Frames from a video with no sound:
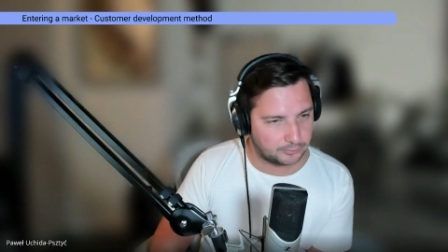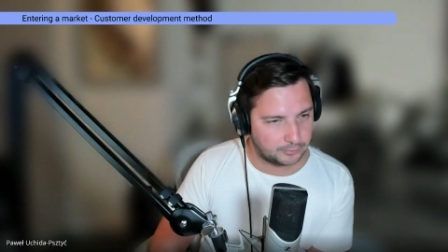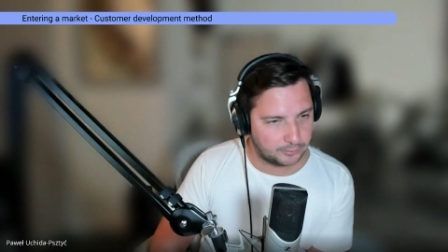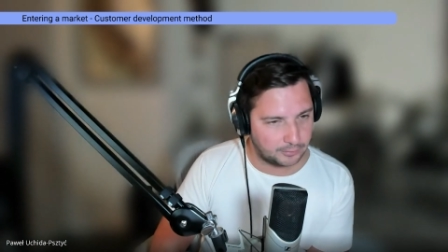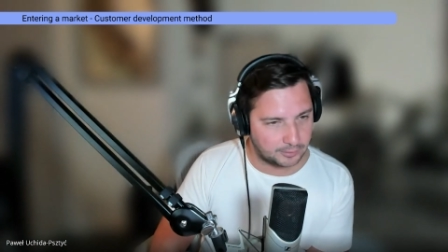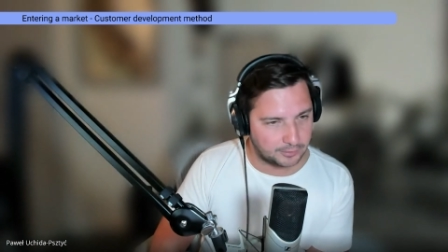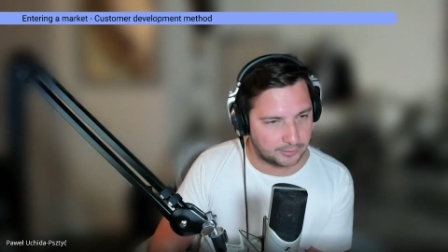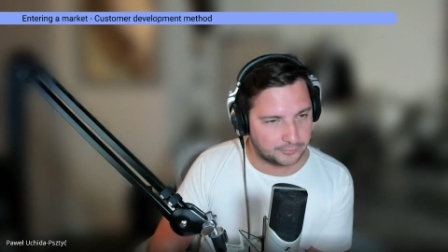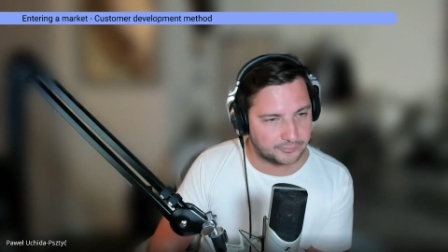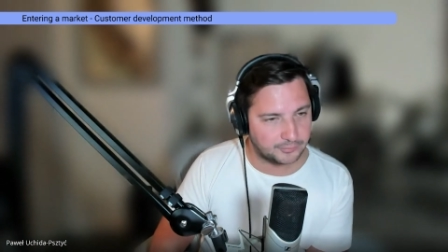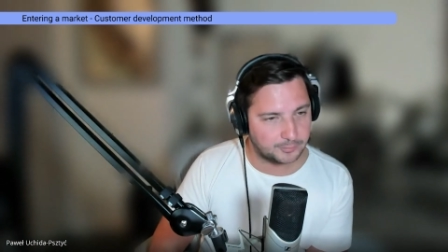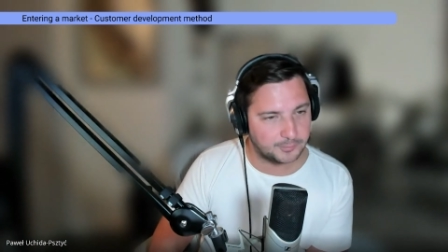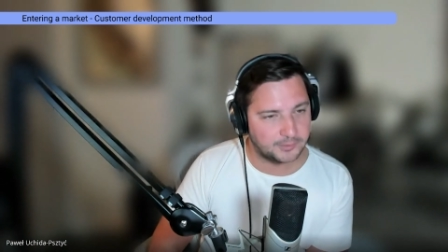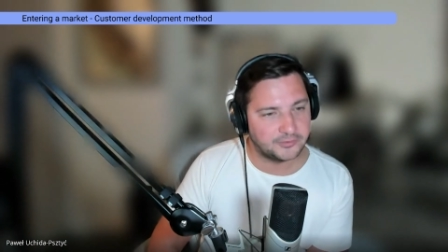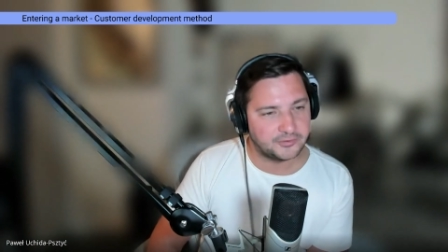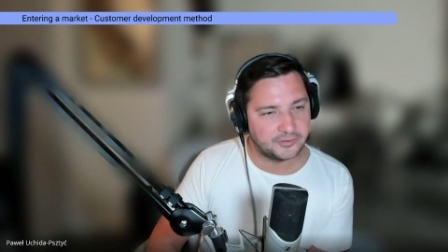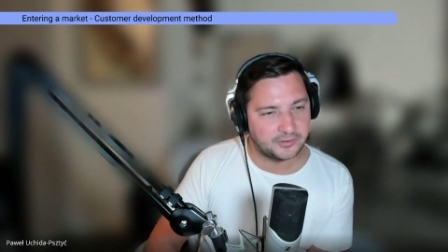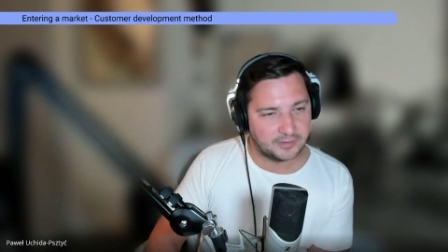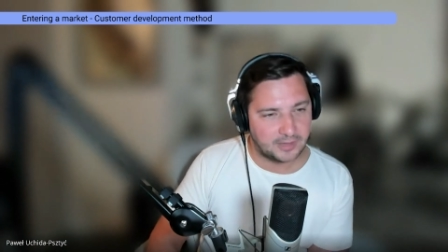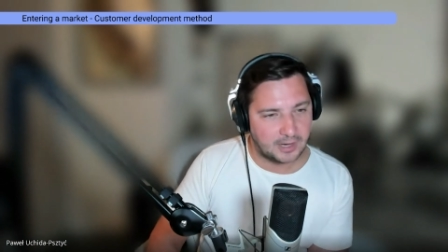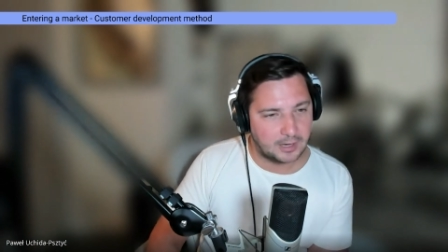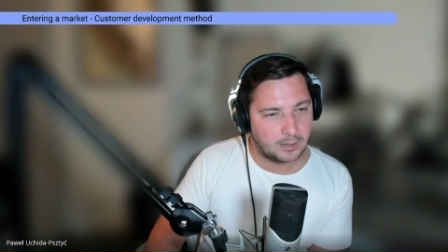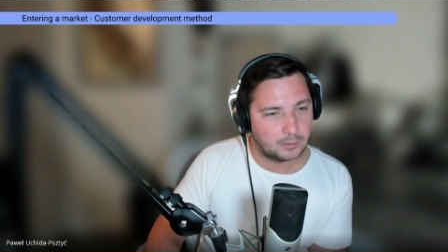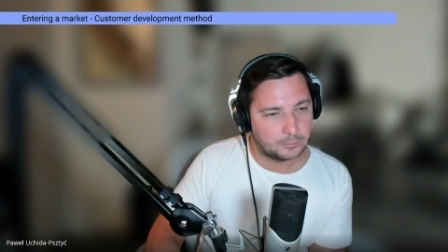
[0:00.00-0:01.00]
to your customers
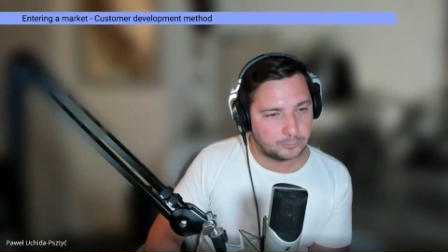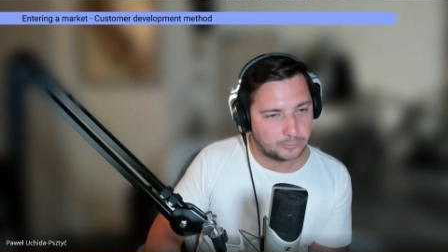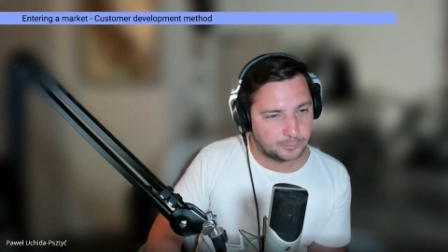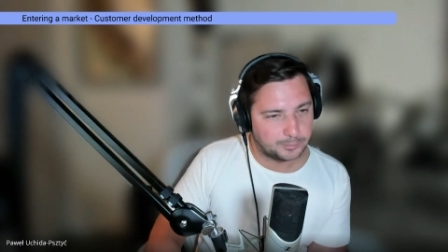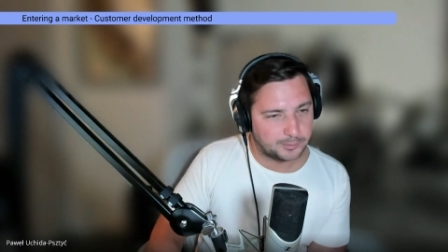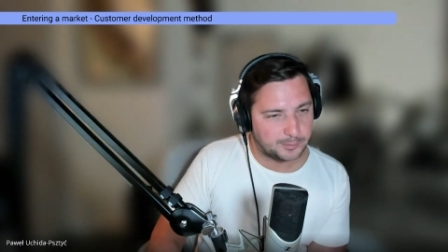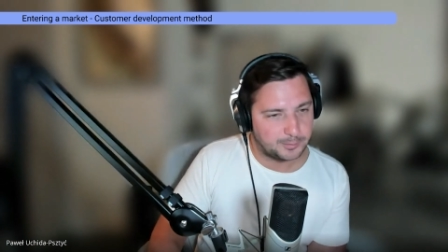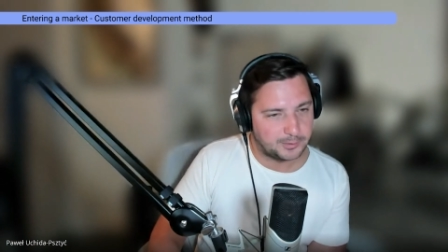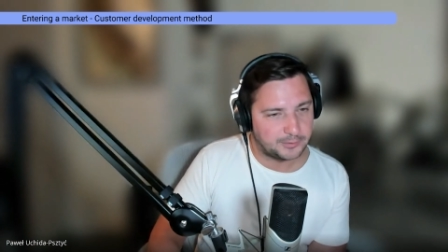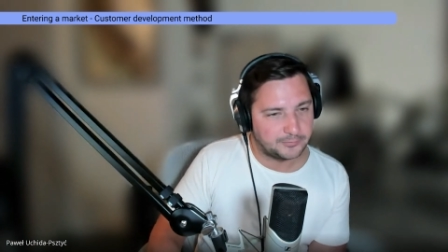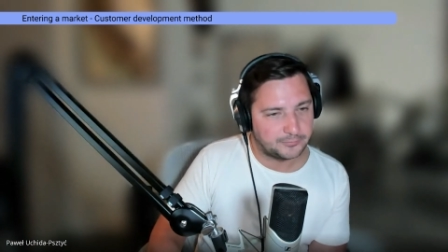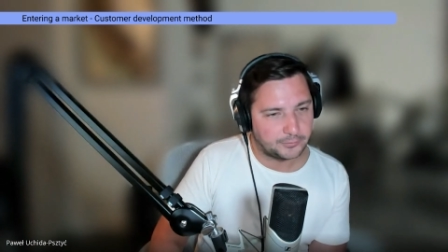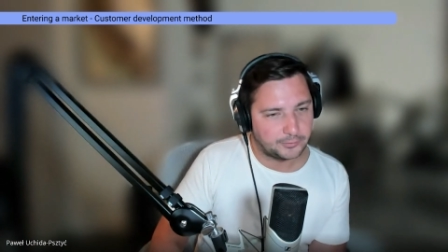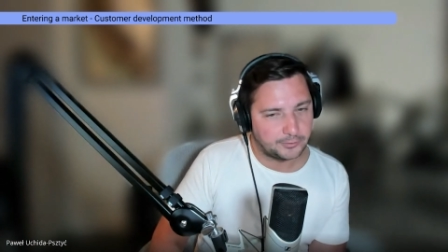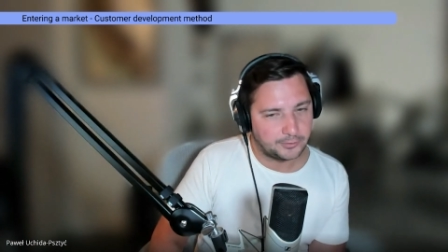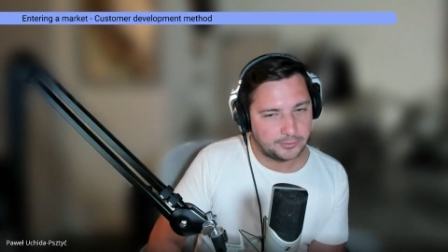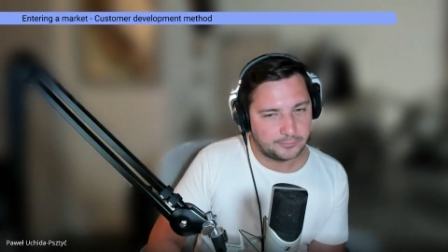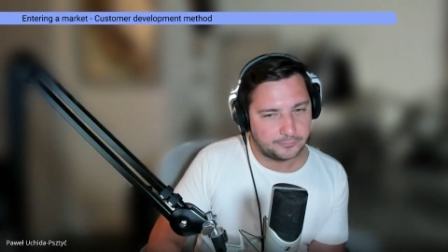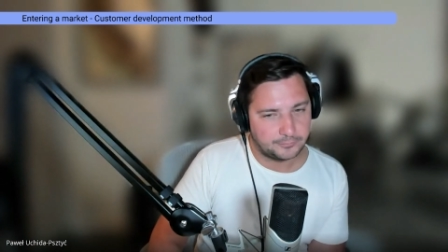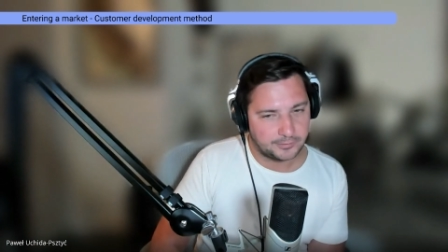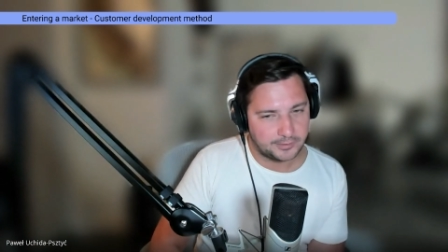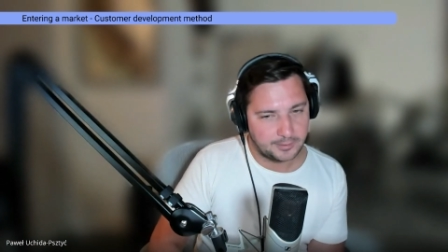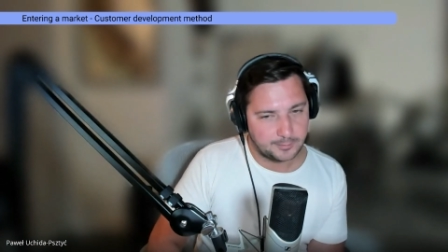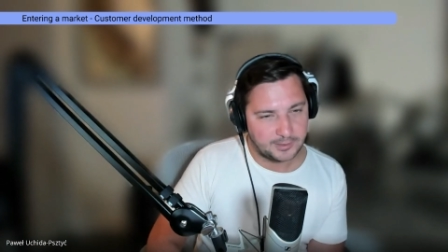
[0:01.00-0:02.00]
and how to prepare
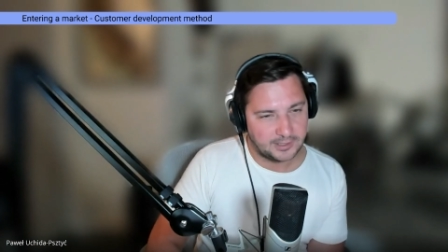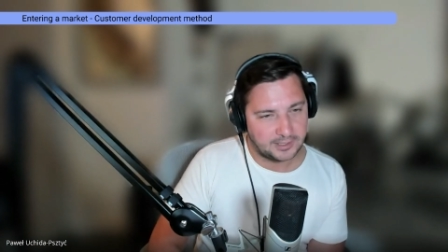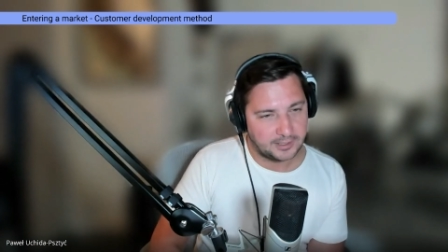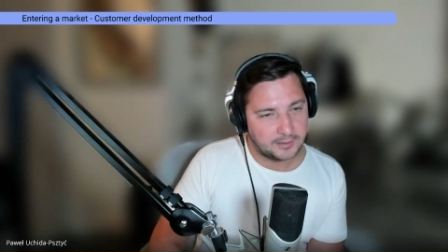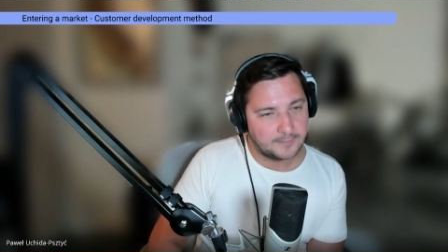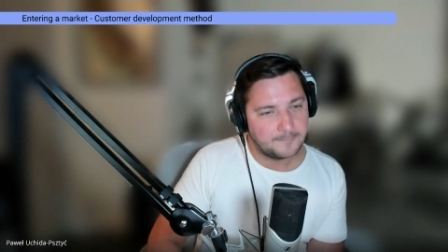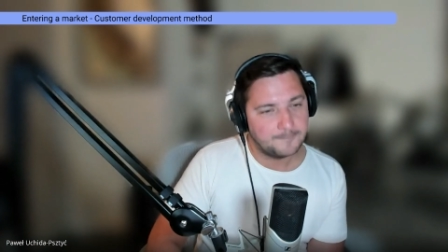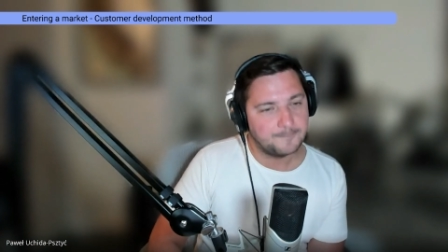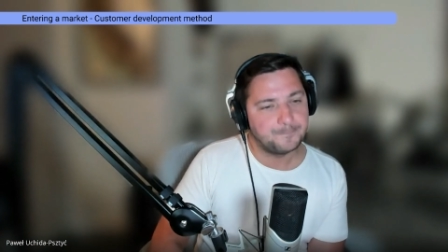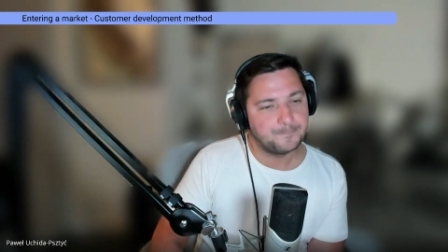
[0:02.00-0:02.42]
for the meeting.